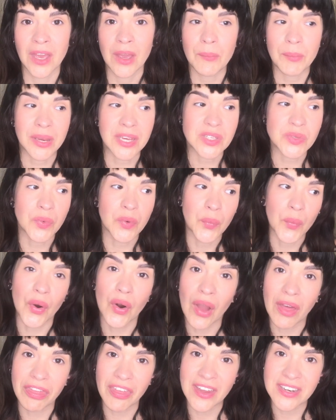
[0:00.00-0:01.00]
Because when we're
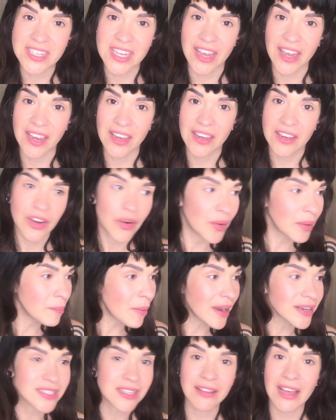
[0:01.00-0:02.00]
authentic, going
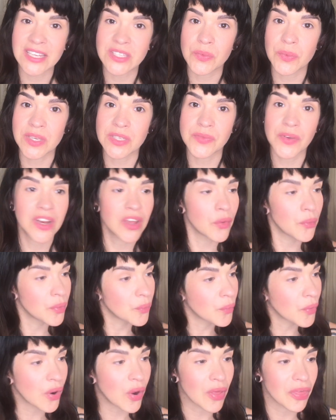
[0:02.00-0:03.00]
back to last week's video, when
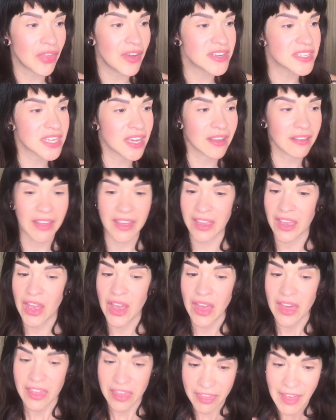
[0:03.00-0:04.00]
we're authentic, like
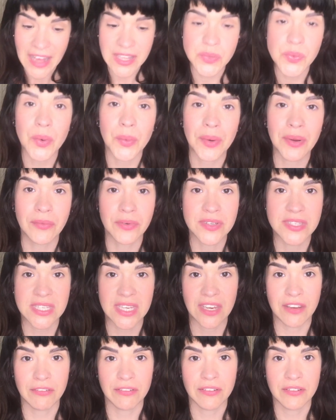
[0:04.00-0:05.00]
that's what we
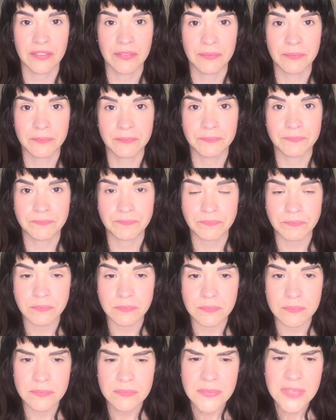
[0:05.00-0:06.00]
receive.
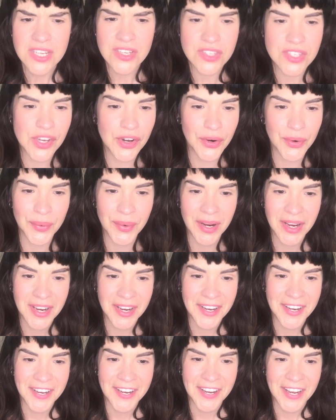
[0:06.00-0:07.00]
So
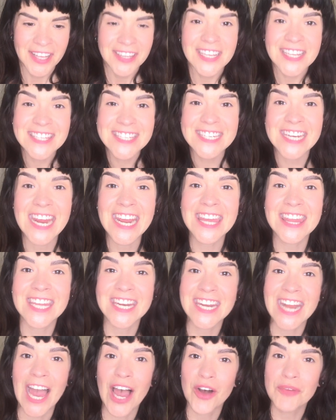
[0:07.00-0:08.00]
let's take the
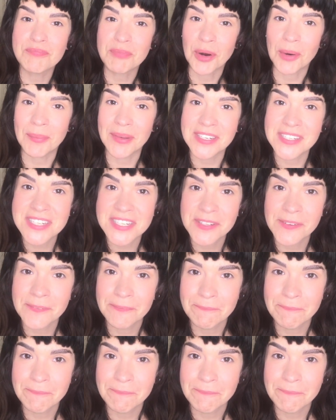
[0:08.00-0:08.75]
now moment